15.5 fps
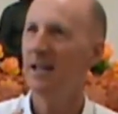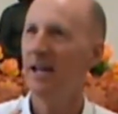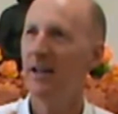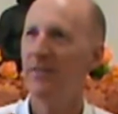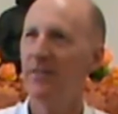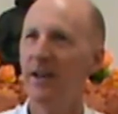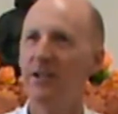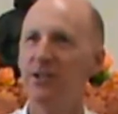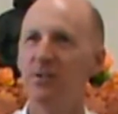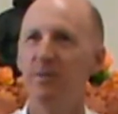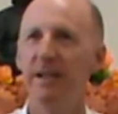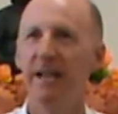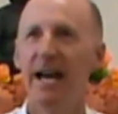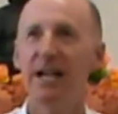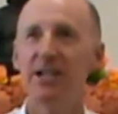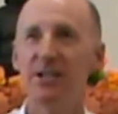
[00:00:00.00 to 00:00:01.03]
and those
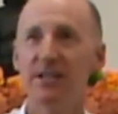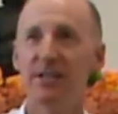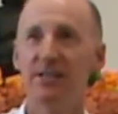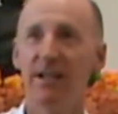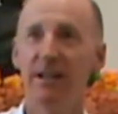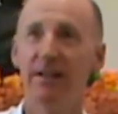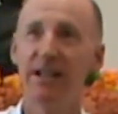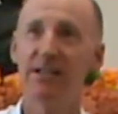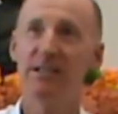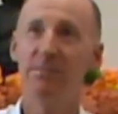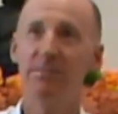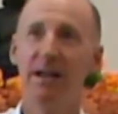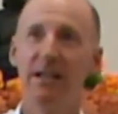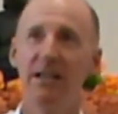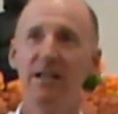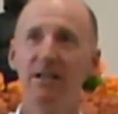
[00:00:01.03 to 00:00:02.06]
reactions are actually
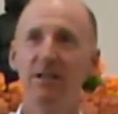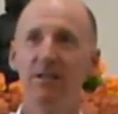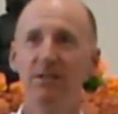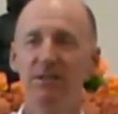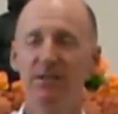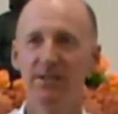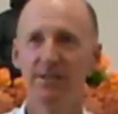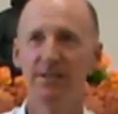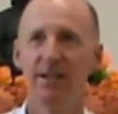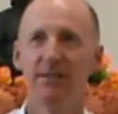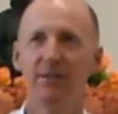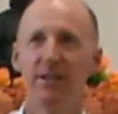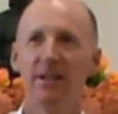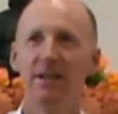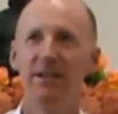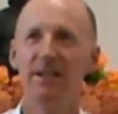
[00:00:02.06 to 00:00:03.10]
making you
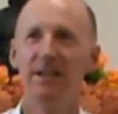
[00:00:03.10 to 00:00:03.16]
suffer.